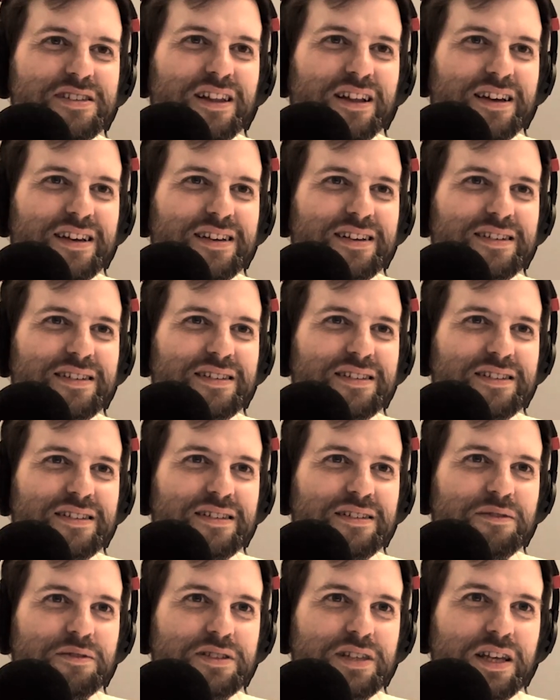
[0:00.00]
like,
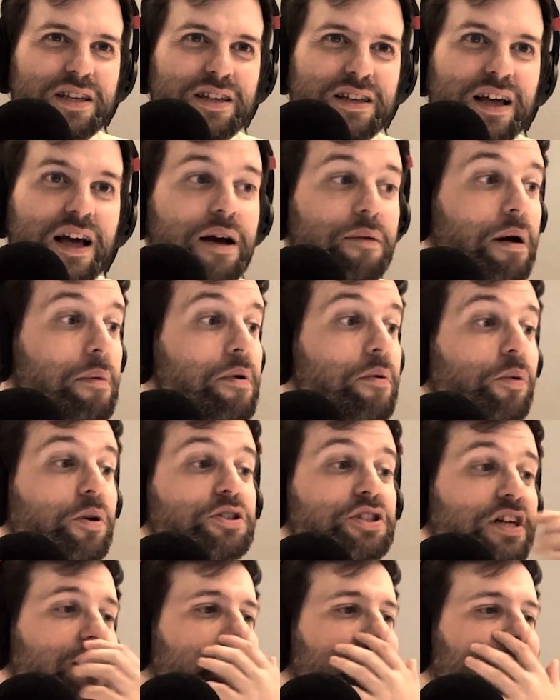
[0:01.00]
it was in, I remember
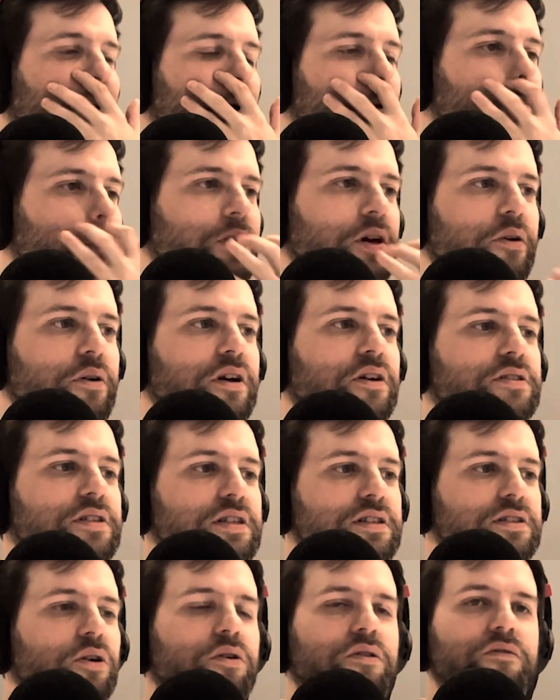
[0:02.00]
watching it at the time going, because
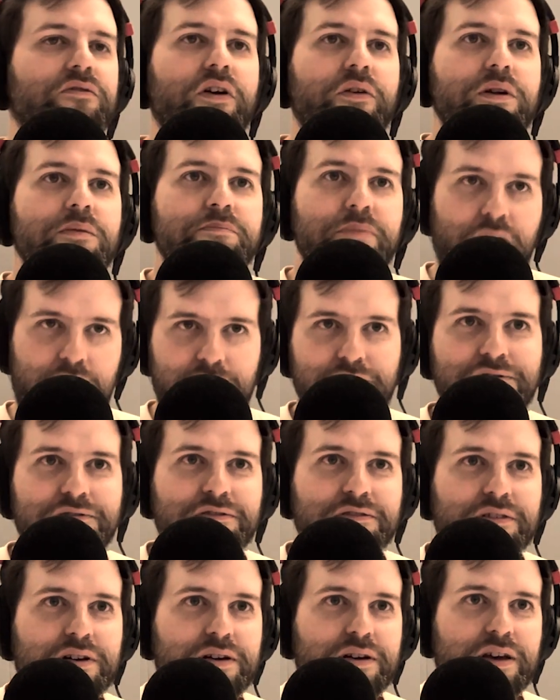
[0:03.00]
he's not very buff. No.